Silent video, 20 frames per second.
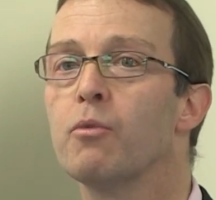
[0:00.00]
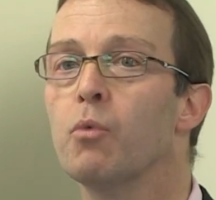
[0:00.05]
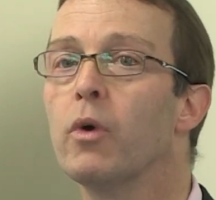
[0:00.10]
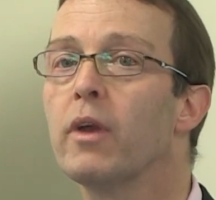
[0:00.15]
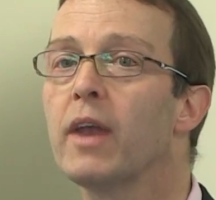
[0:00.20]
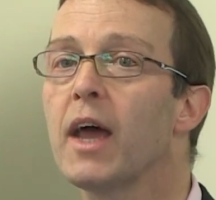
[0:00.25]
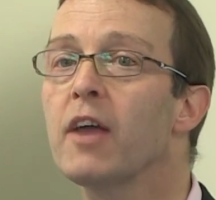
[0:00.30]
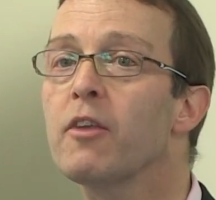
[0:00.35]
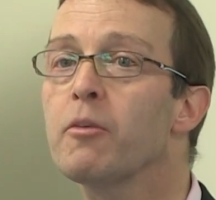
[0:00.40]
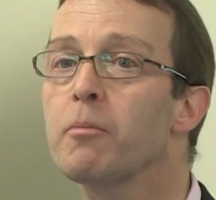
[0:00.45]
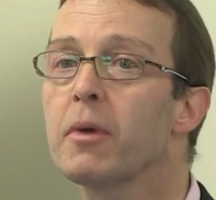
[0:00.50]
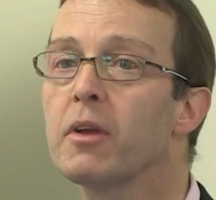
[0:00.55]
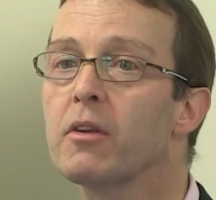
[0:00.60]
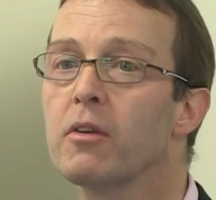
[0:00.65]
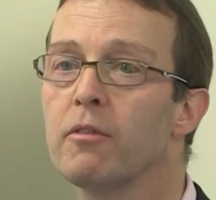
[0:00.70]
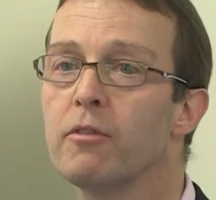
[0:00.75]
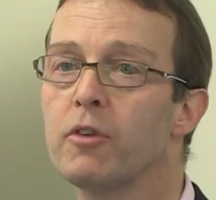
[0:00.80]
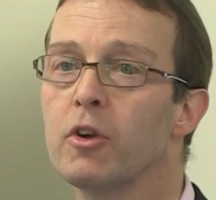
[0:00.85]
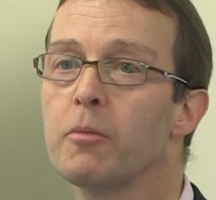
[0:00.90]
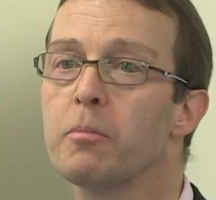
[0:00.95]
one aspect
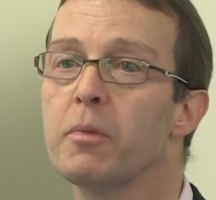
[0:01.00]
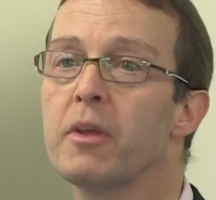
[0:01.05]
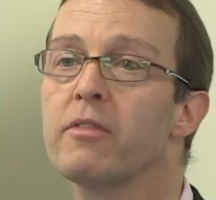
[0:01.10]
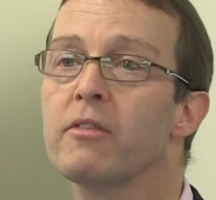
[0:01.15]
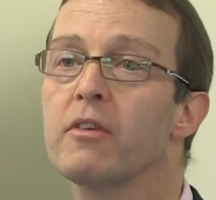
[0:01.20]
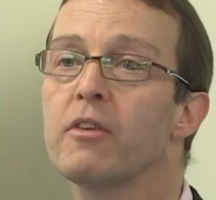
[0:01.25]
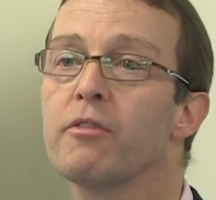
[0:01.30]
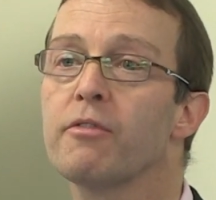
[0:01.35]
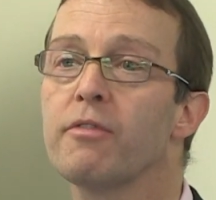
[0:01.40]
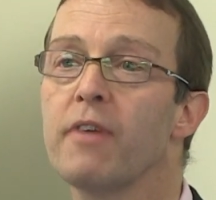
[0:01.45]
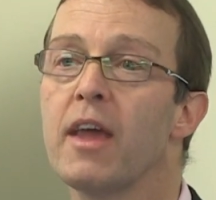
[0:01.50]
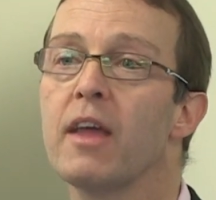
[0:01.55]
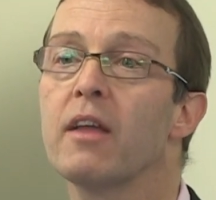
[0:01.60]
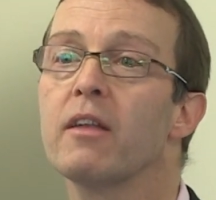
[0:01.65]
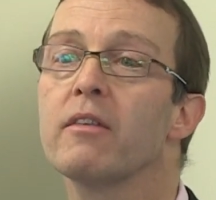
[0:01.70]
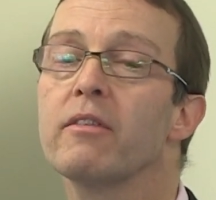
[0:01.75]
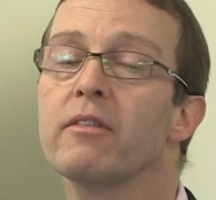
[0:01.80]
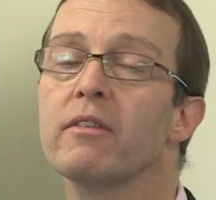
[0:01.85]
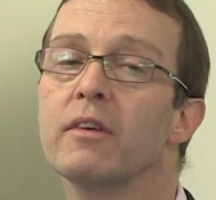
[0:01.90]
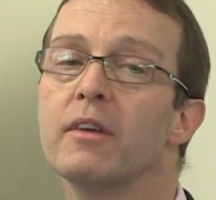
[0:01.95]
of your business
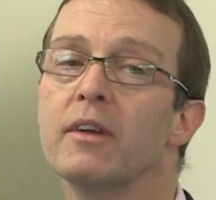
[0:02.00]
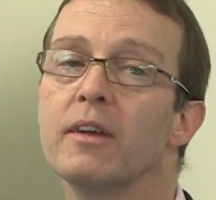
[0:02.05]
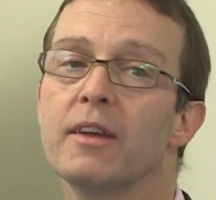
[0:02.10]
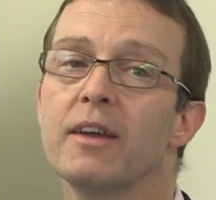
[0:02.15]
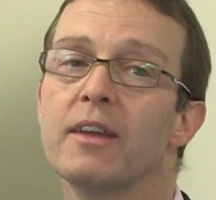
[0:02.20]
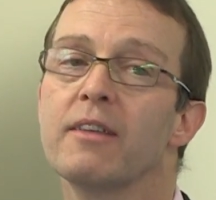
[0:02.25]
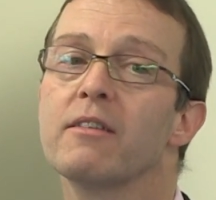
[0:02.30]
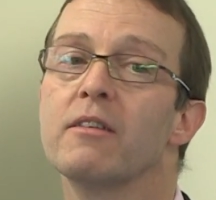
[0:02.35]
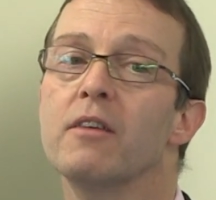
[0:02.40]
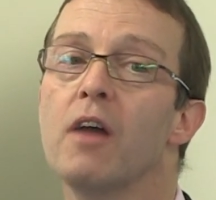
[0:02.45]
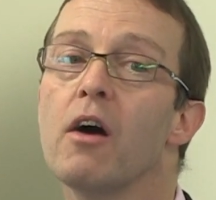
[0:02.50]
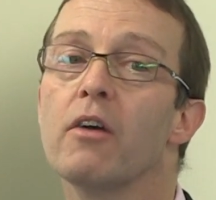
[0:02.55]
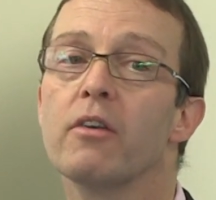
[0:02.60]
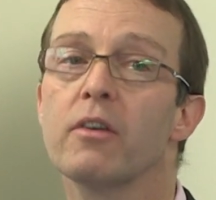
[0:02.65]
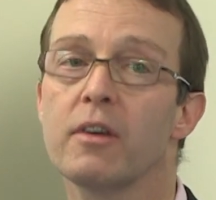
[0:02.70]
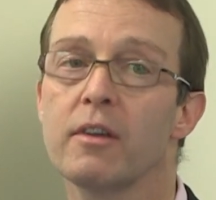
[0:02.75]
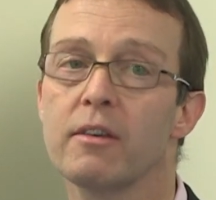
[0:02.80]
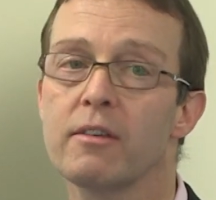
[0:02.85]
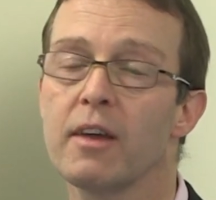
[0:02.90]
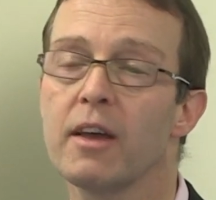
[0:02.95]
fails, it's not a
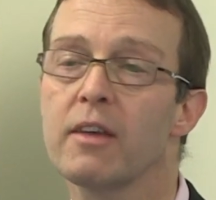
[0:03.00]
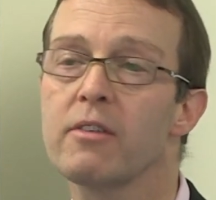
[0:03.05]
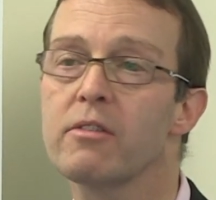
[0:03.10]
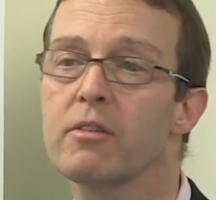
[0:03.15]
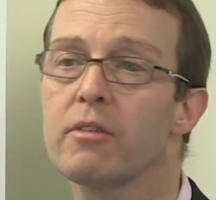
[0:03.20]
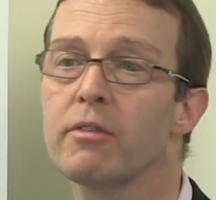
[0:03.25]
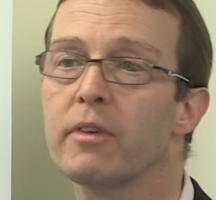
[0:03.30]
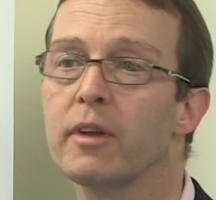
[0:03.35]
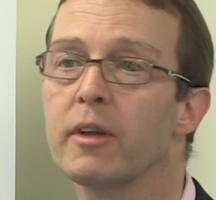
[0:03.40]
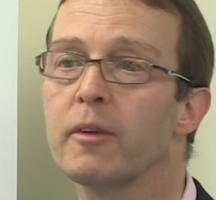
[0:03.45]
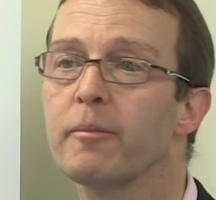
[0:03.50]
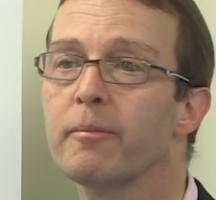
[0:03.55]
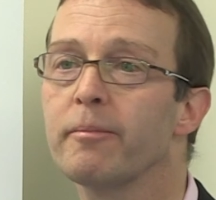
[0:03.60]
catastrophe.